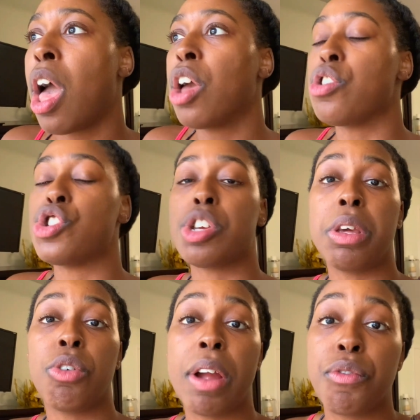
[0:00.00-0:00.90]
you should be
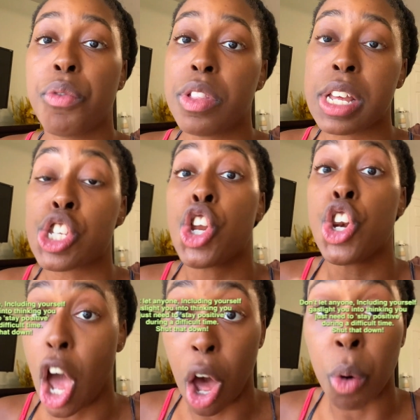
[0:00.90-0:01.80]
grateful for this
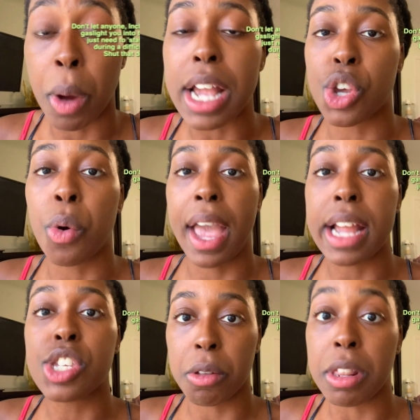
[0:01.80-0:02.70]
no it's okay
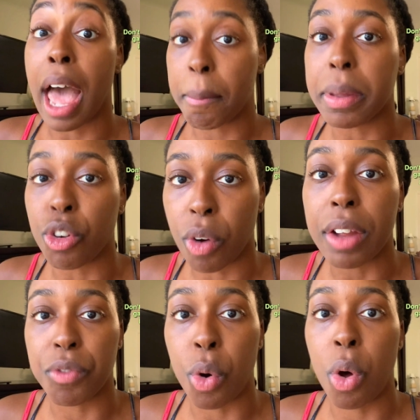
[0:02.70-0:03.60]
to not be
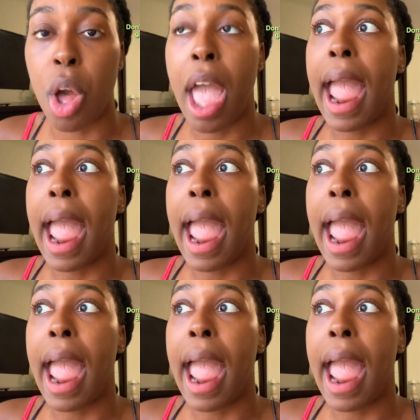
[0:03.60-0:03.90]
grateful